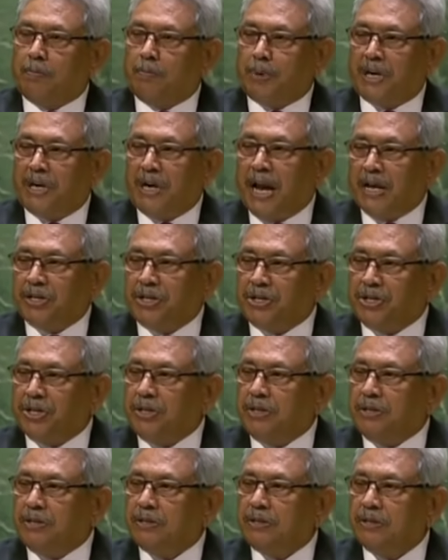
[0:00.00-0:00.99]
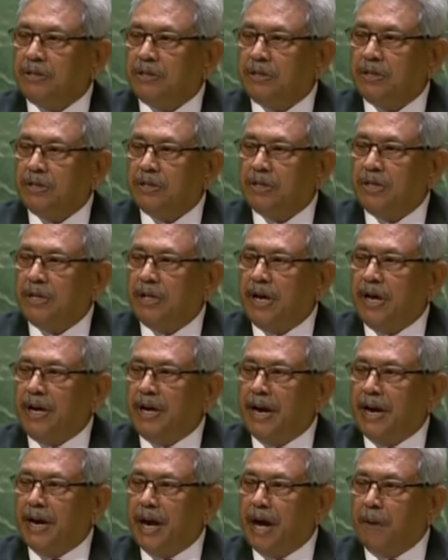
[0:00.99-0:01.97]
Production
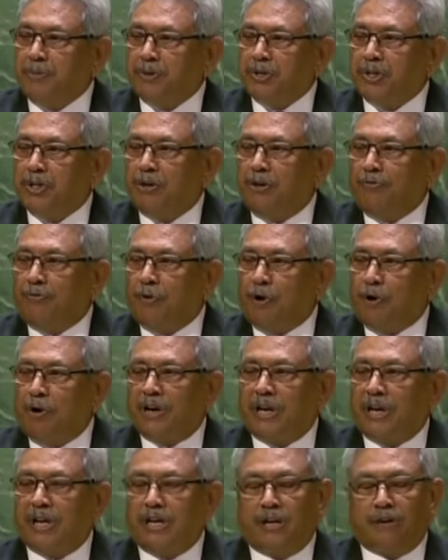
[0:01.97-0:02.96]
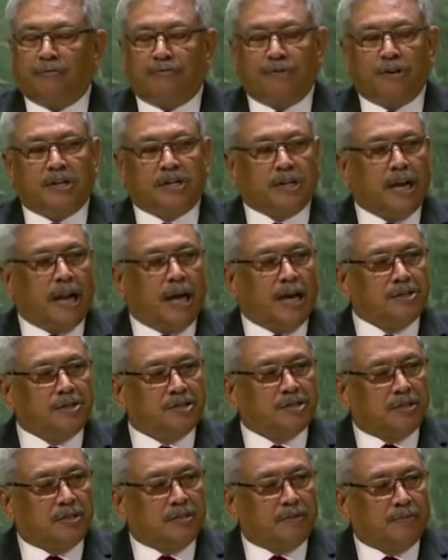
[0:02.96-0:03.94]
and adoption of organic
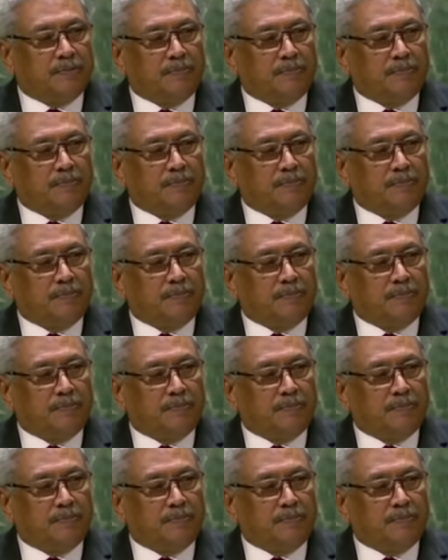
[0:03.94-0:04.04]
fertilizer